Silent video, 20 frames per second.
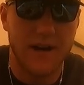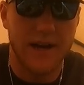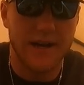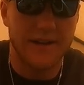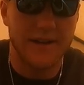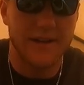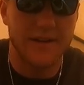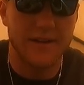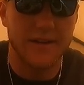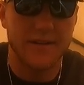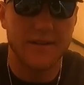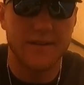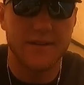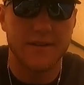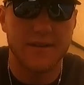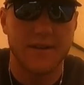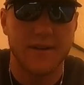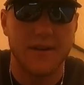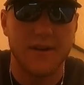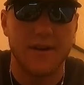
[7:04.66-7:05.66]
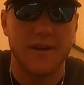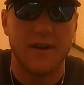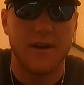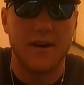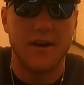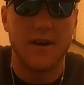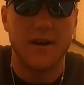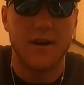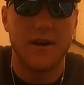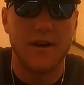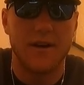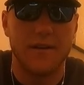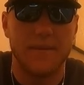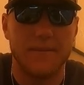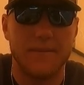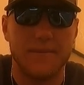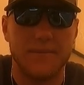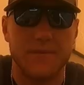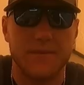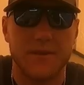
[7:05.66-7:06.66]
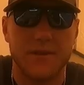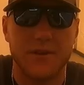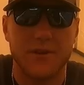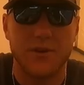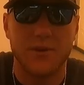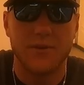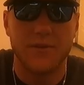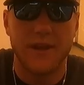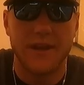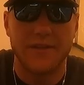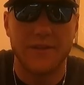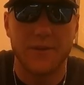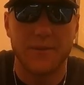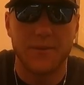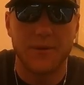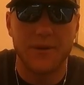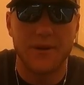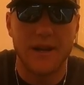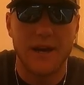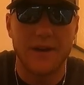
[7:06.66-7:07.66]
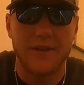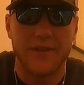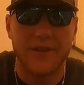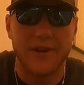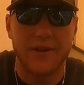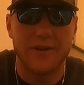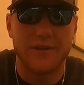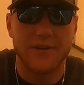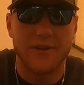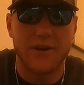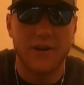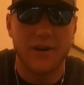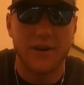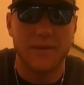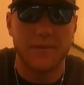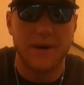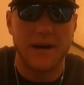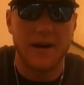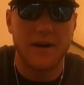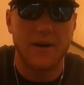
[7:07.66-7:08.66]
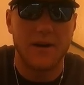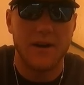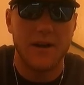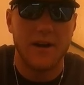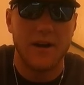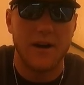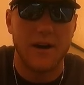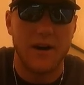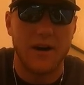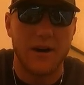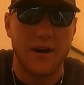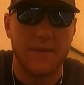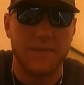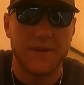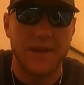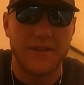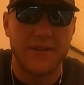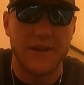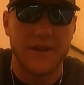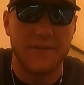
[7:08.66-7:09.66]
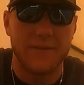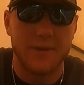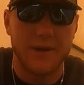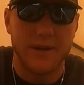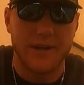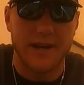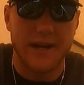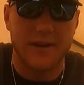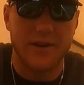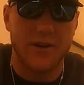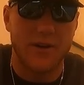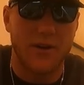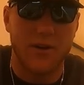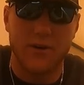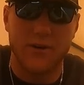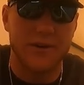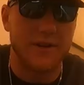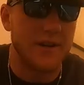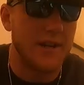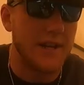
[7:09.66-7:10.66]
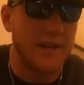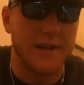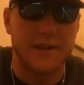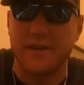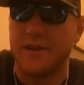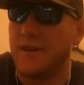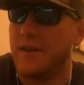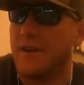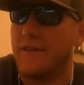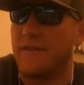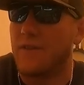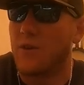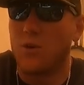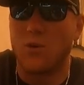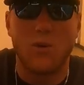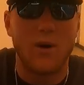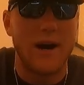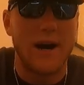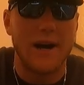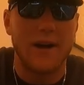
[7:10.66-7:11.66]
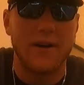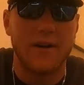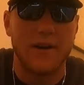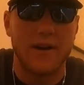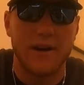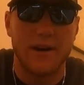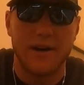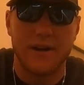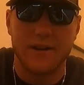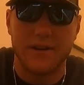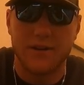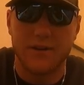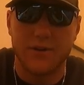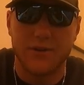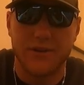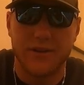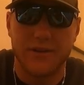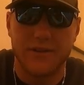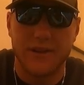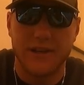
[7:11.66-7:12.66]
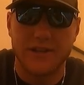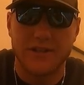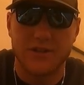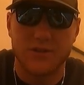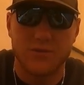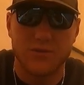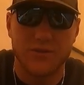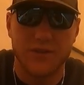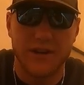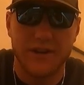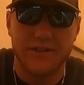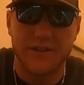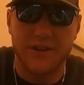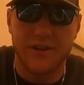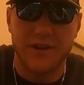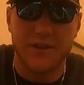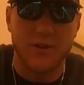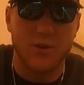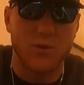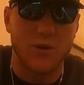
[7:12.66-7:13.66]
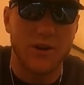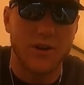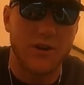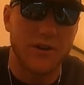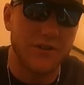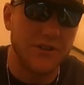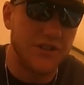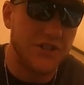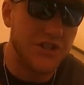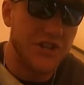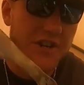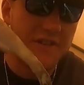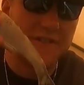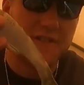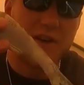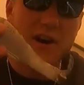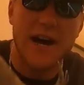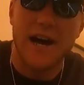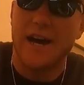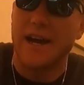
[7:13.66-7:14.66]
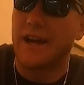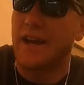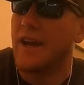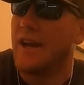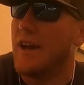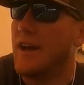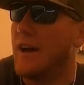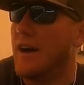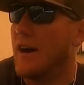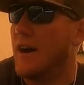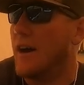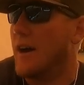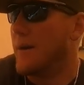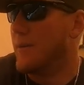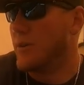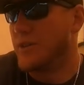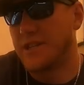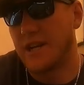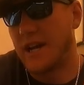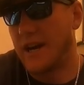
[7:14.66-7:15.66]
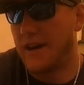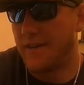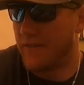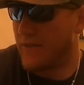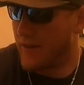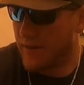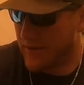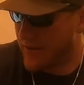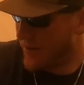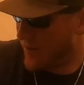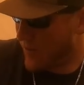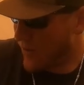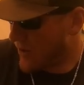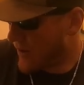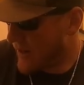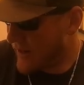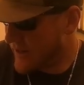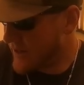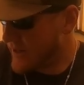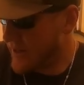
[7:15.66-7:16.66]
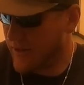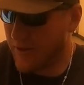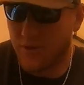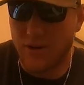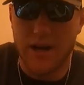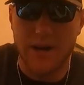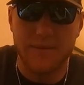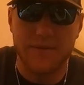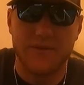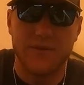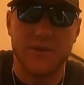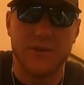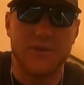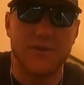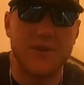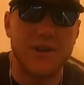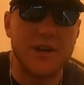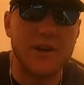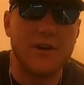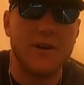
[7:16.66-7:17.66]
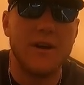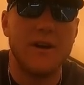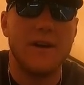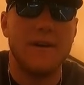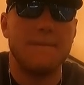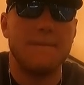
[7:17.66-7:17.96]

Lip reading: ideas, that they're putting out there and talking about, that they've been kind of R&Ding for a while. They just released another one called the G Flag, which I have somewhere. I just didn't grab it for this video.